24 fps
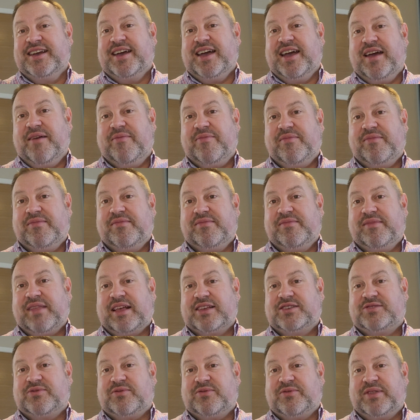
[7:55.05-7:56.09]

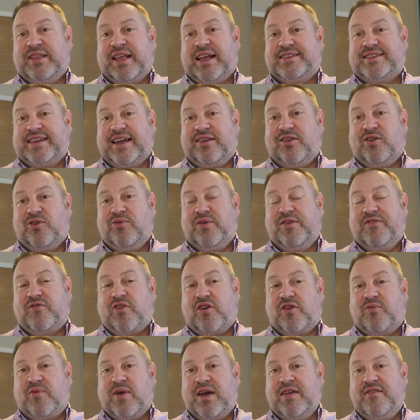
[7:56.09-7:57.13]
That's how long we've
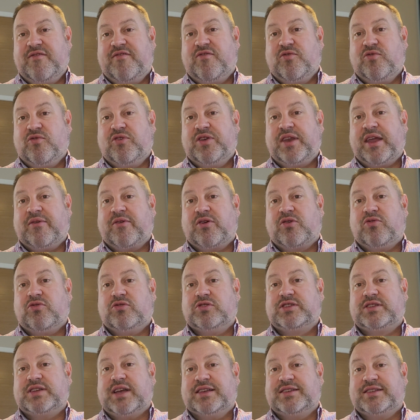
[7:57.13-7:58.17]
got to wait for. Now, of
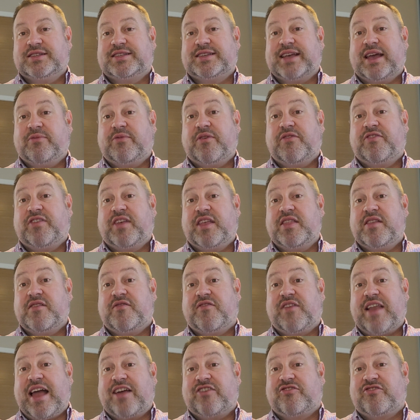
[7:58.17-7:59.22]
course, as I say, we've seen the
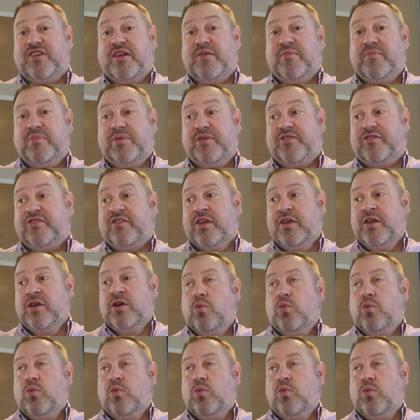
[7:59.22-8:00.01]
flash numbers.